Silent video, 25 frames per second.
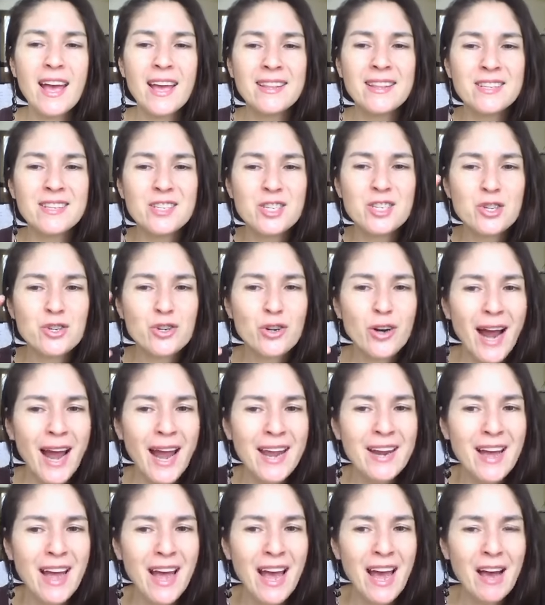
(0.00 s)
and
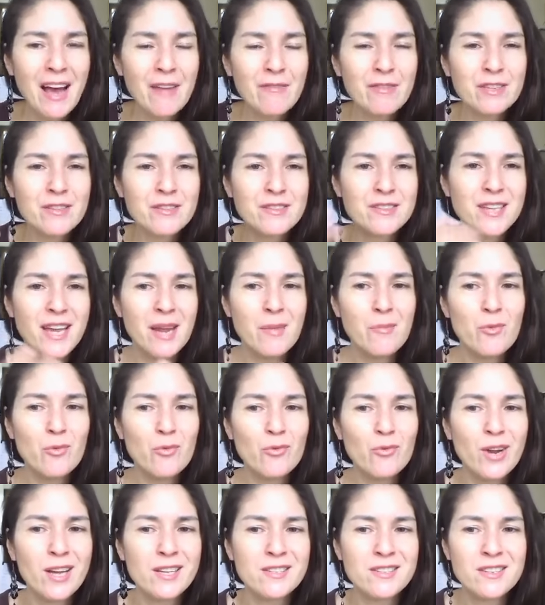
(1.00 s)
try to have the same
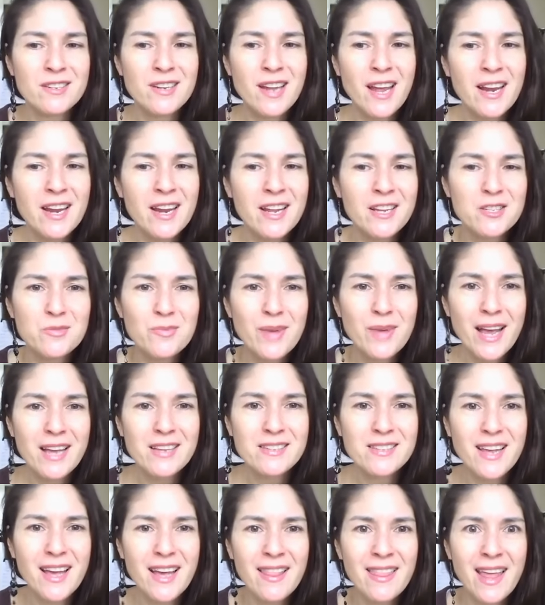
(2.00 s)
resonating
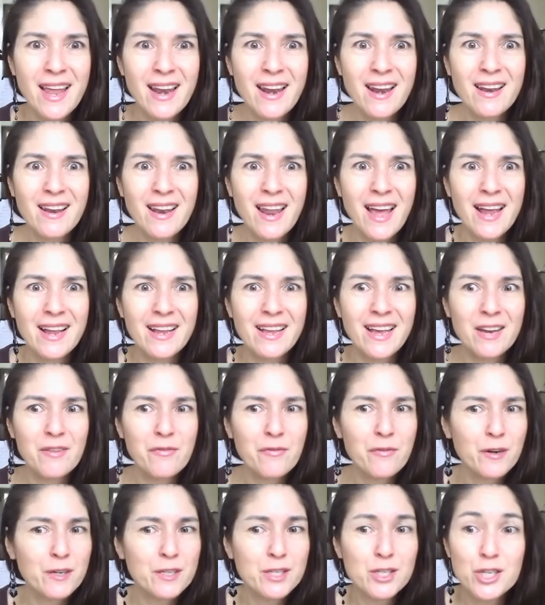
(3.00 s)
space. And then, like,
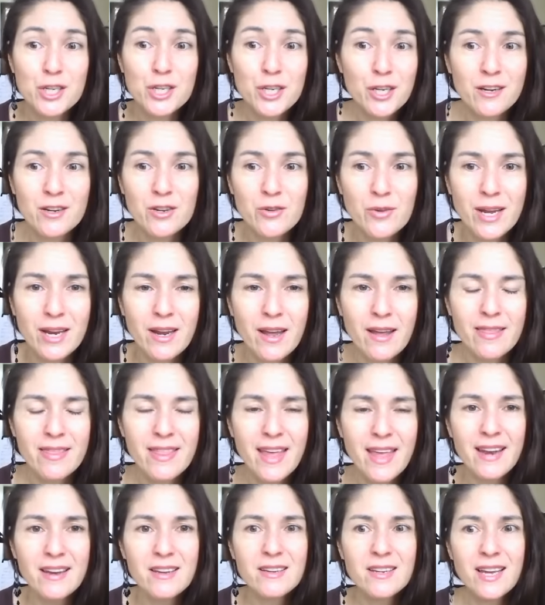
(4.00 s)
at first she couldn't do it,
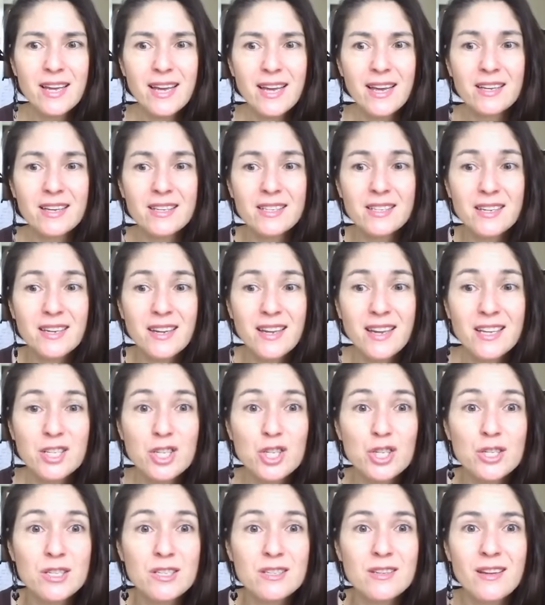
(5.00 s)
and then it
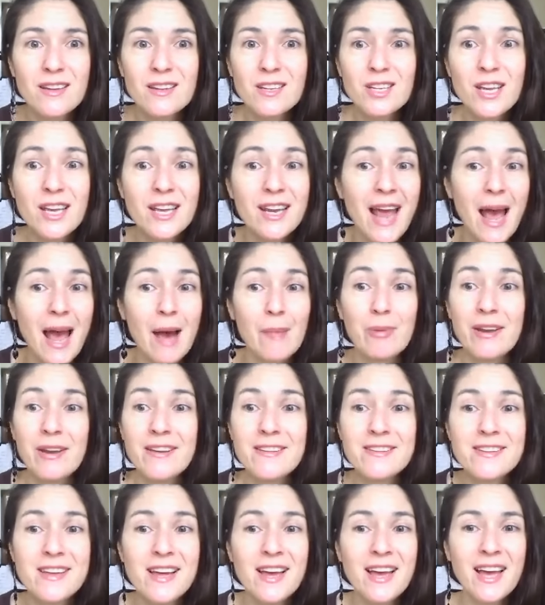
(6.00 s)

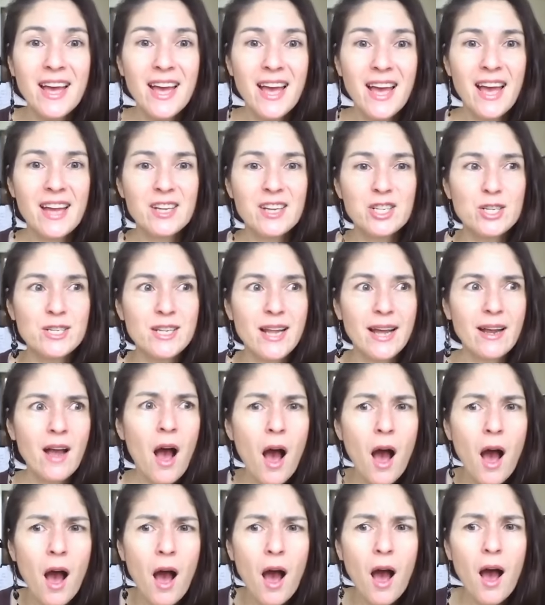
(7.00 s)
happened. And she's like,
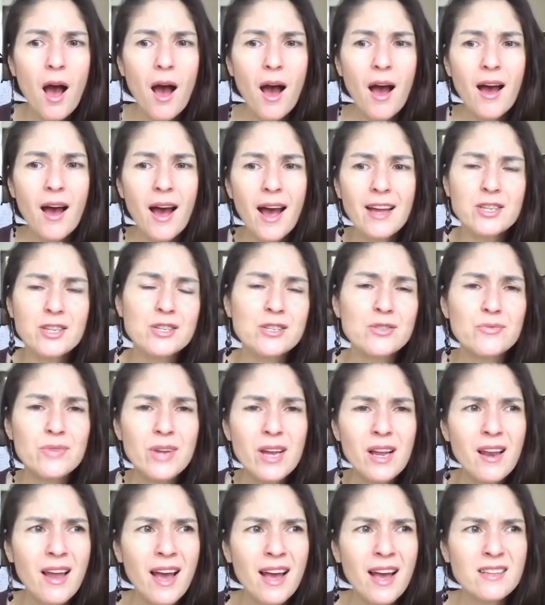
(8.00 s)
oh, I just
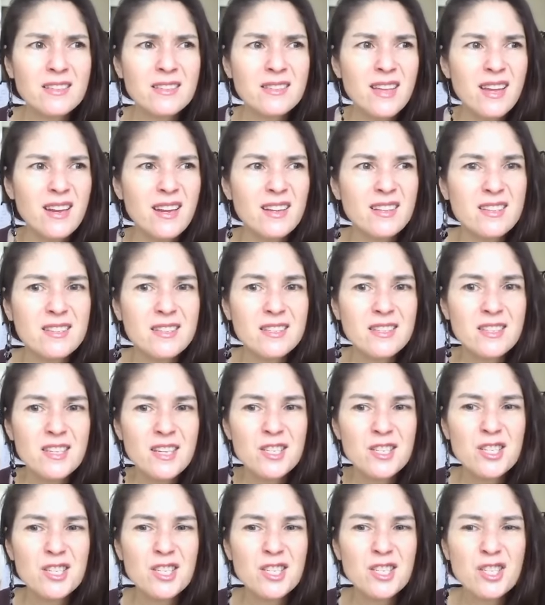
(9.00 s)
realized that it's
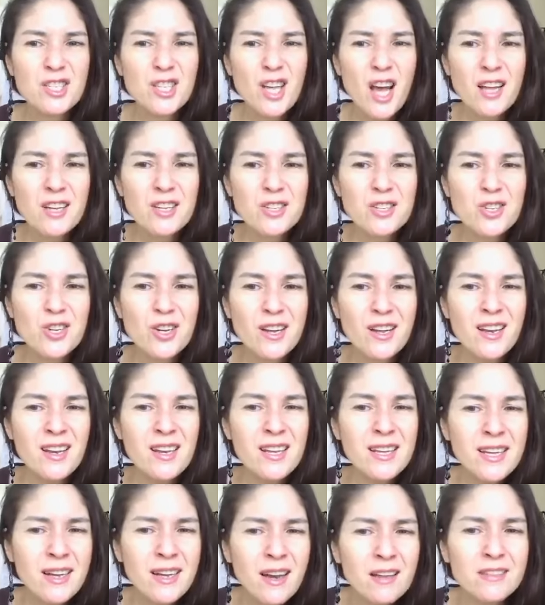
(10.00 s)
such a
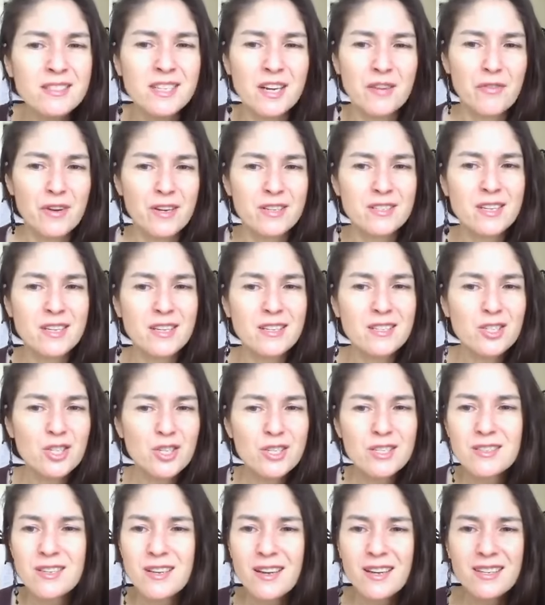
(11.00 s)
little difference.
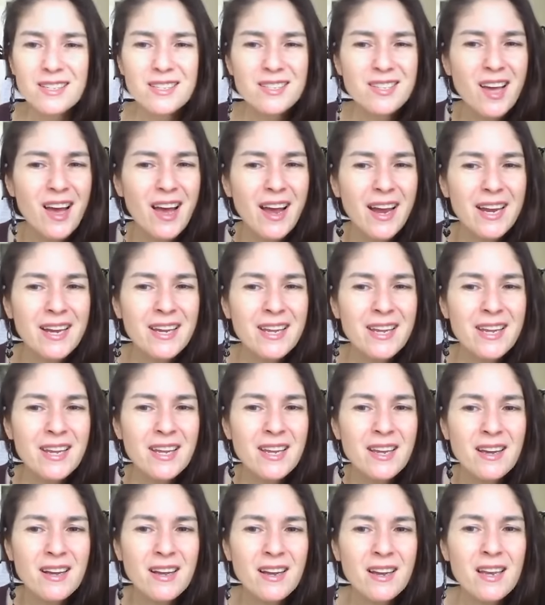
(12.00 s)
It's just a
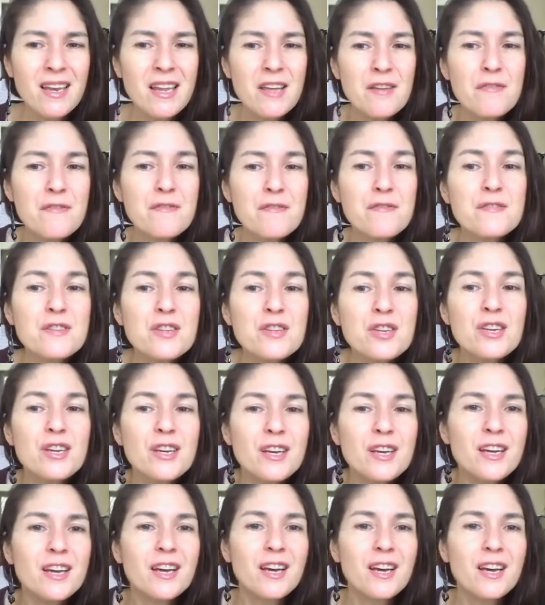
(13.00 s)
tiny lift